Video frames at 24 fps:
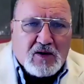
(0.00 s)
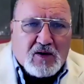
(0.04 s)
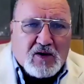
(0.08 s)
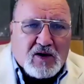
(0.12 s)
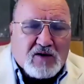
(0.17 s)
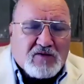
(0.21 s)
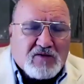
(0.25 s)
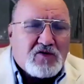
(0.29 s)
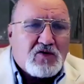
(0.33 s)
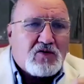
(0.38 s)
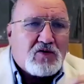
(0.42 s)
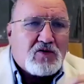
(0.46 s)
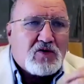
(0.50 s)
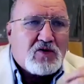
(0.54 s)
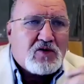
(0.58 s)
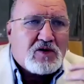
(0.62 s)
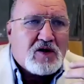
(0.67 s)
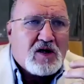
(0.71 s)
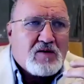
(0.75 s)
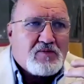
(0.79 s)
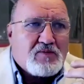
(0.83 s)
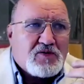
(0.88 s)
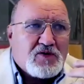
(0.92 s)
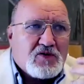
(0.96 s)
If you look
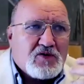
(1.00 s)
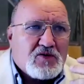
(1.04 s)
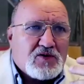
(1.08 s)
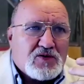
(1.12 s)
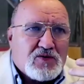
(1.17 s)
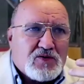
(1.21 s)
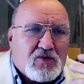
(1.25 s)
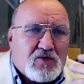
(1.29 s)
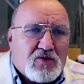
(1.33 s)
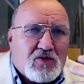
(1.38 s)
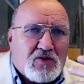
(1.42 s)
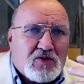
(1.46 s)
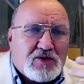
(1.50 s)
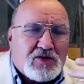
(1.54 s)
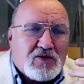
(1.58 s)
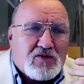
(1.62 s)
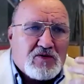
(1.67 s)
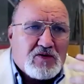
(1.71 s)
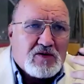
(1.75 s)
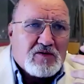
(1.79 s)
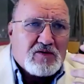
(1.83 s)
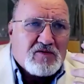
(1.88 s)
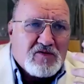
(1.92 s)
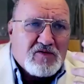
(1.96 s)
up those words, you're
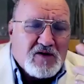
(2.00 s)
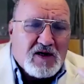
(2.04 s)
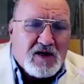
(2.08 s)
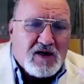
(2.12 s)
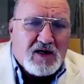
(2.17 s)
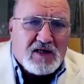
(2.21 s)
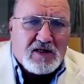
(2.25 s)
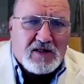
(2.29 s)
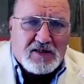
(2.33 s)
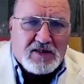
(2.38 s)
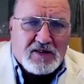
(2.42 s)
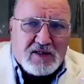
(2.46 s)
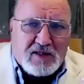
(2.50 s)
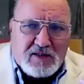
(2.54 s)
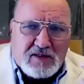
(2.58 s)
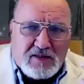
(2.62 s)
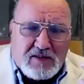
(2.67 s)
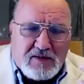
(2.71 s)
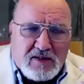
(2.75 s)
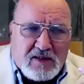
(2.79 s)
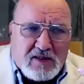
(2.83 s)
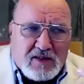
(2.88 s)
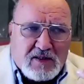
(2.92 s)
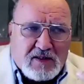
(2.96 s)
going to find that
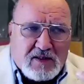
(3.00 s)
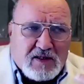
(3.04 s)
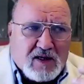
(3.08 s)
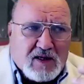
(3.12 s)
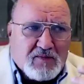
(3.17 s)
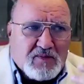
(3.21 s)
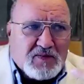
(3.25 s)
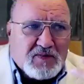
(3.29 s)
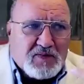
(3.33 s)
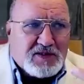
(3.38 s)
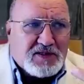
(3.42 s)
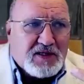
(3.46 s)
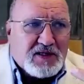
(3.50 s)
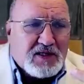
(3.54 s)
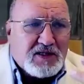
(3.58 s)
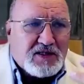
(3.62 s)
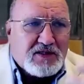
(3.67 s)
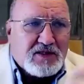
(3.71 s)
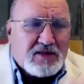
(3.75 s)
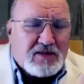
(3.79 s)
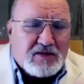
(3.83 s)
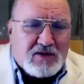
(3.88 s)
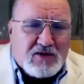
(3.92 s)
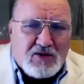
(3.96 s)

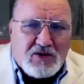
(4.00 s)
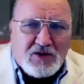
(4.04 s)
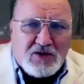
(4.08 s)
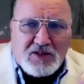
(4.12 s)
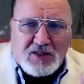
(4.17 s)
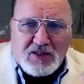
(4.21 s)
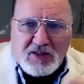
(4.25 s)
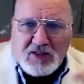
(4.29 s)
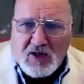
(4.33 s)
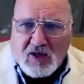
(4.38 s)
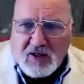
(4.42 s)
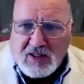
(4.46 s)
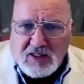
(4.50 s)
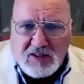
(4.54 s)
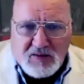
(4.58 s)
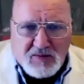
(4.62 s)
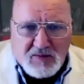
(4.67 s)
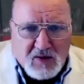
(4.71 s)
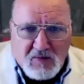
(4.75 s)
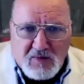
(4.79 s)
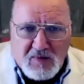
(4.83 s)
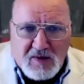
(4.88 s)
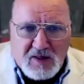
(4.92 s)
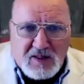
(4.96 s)
compensation usually talks
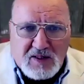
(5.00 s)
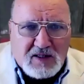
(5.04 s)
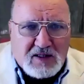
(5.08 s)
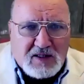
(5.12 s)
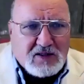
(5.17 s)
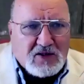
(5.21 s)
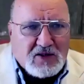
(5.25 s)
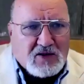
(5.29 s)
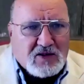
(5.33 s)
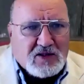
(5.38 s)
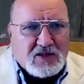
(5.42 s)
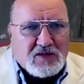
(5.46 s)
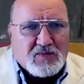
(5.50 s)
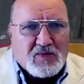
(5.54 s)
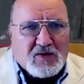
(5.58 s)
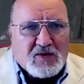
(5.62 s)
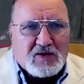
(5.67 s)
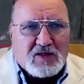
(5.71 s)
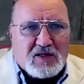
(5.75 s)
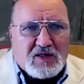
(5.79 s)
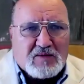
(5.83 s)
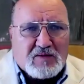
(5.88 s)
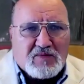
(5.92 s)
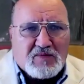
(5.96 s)
about money. It talks about
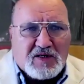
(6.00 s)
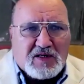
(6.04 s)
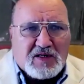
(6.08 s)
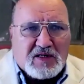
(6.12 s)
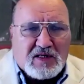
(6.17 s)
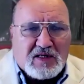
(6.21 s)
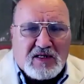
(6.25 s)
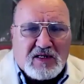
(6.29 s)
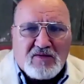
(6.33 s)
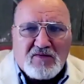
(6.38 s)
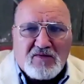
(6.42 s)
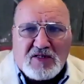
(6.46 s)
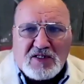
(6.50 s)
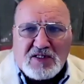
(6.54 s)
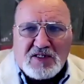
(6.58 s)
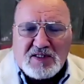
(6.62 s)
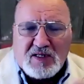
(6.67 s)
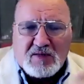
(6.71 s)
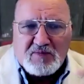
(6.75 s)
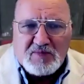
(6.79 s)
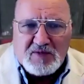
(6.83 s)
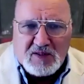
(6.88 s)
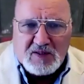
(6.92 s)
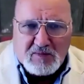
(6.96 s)
being given
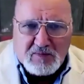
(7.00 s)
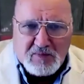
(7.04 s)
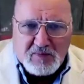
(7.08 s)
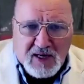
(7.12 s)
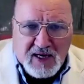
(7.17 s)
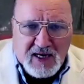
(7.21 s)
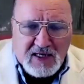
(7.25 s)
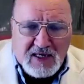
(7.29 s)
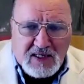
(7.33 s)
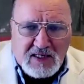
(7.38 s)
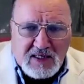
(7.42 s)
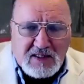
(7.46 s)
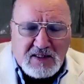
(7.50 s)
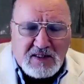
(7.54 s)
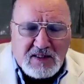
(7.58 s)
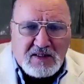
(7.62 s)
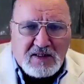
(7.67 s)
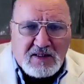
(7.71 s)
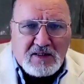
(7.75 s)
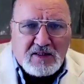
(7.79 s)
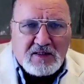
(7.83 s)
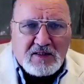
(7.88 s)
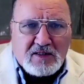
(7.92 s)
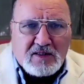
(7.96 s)
something back,
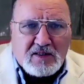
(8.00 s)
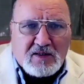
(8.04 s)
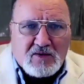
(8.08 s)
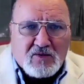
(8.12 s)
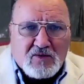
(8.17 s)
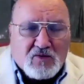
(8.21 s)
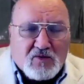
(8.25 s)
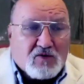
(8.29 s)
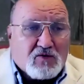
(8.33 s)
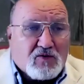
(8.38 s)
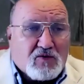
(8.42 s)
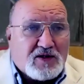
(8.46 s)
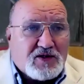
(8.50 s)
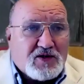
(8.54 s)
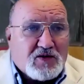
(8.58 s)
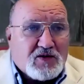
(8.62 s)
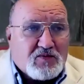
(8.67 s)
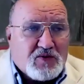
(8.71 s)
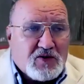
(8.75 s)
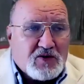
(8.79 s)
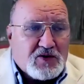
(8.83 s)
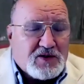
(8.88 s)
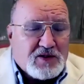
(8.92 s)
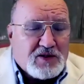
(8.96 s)
where
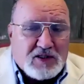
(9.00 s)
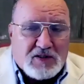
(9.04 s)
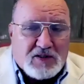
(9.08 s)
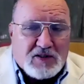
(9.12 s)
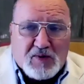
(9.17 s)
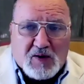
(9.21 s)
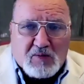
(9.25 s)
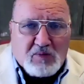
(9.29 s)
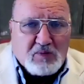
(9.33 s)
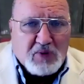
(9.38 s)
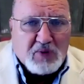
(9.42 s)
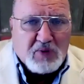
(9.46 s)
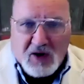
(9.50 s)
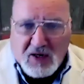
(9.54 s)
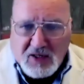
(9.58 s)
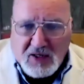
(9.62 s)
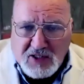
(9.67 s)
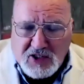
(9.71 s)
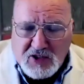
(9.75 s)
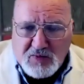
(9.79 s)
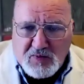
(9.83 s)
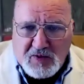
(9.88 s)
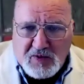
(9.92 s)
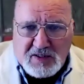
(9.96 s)
retribution is about
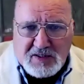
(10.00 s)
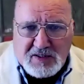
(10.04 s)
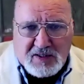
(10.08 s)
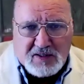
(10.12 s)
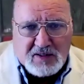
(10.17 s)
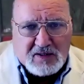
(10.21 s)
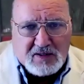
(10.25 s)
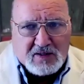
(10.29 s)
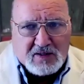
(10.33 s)
punishment.